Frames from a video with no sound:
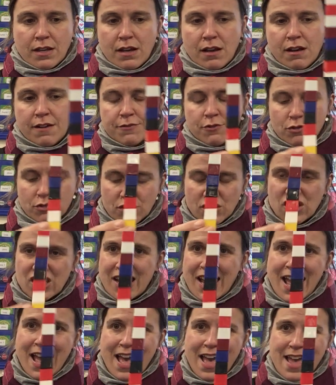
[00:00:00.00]
I've got
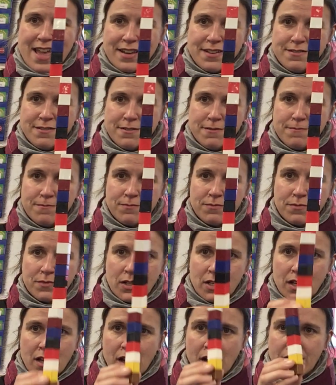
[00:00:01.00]
10.
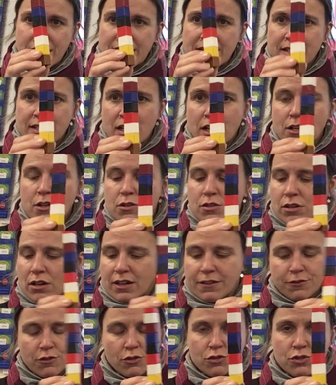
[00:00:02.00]
I know that
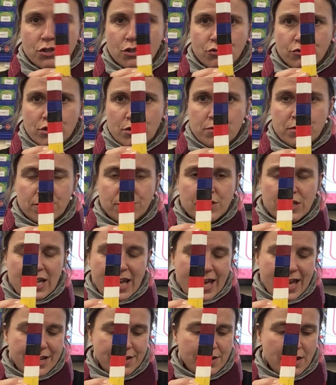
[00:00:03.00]
I've got a group of
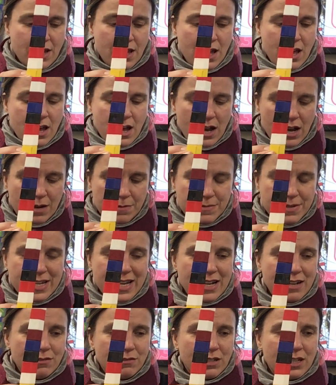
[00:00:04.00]
10. I'm
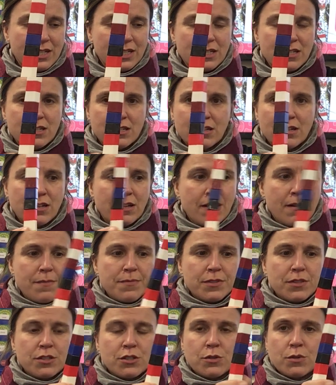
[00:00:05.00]
now going to
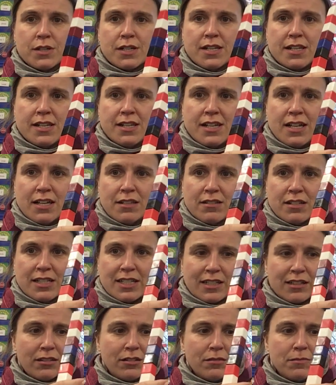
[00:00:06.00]
do another
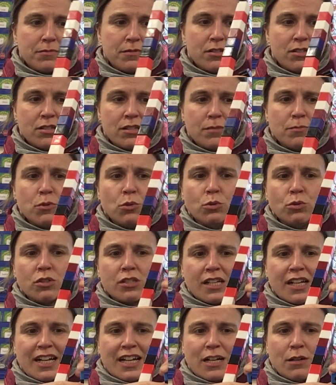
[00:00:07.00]
little small
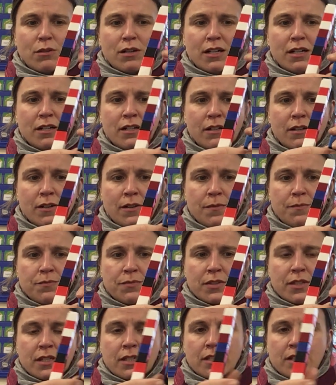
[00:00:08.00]
tower
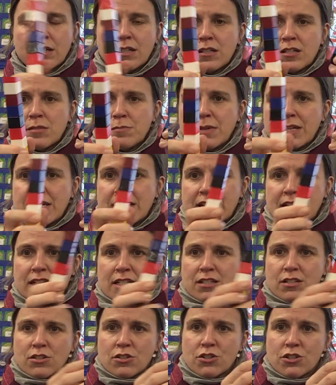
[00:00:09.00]
to make
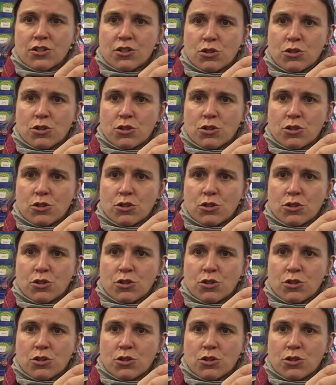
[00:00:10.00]
it to